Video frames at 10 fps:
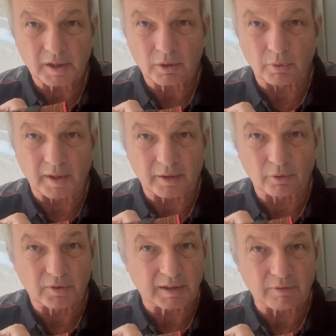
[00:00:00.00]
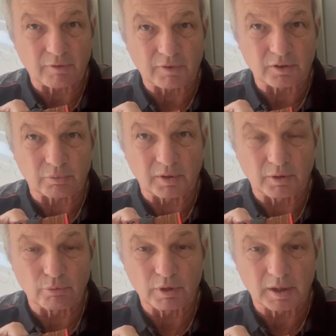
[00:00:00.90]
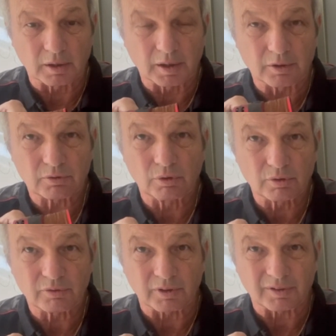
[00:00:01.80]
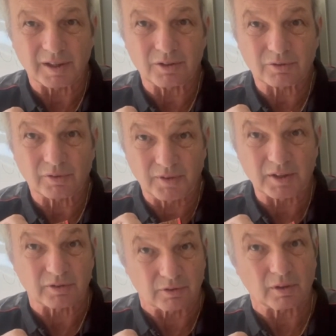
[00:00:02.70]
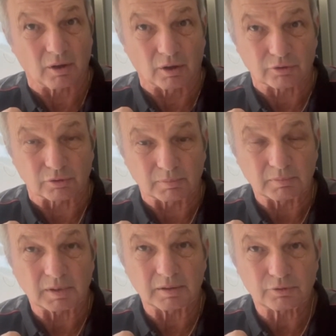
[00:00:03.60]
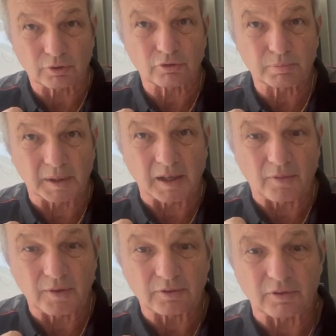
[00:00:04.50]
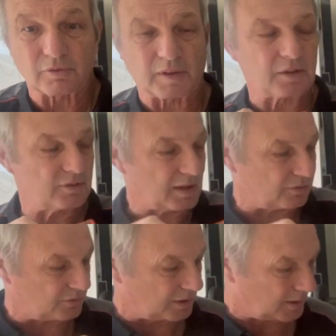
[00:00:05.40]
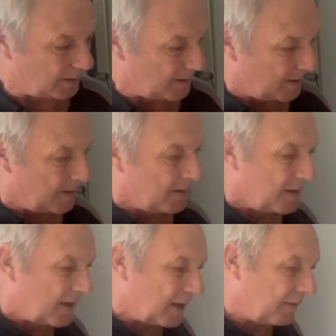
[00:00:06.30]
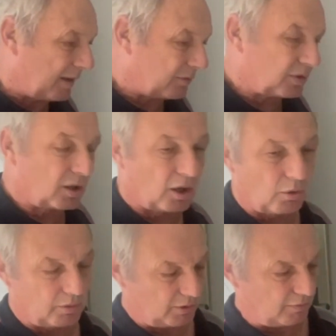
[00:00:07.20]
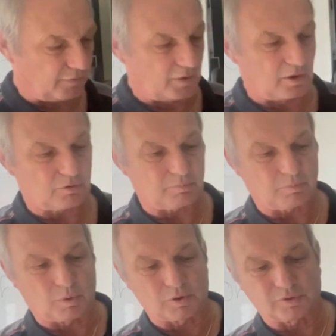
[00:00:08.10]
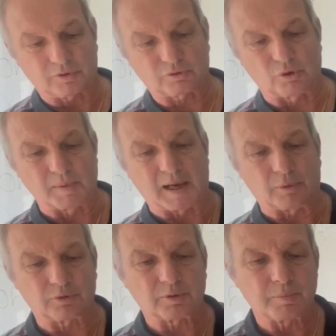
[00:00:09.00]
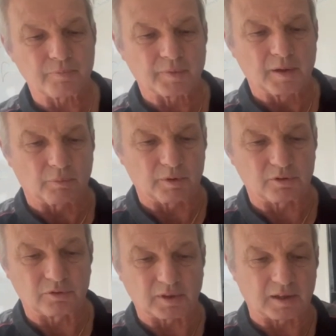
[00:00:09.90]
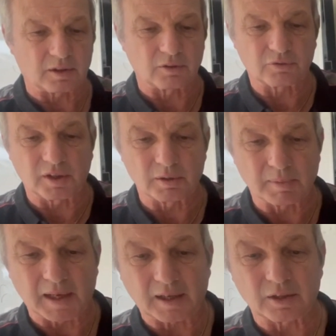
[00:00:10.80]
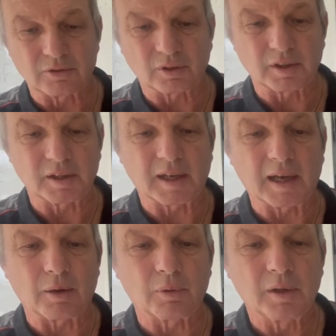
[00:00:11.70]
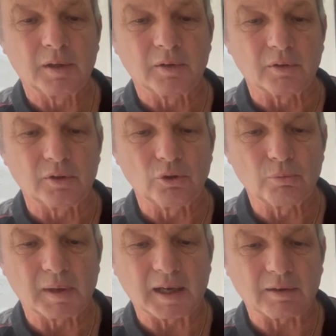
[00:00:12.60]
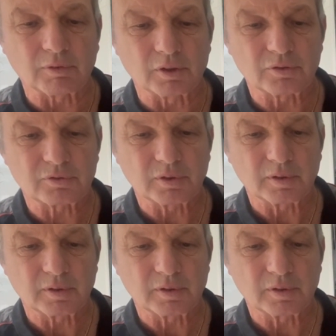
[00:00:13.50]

quid, I don't think I've ever fished with a reel as good as this. This is awesome. Trust me, this is fantastic. And I've actually got one of the first ones that's come out, which is that. You can see the markings on it now, the new Marvellous.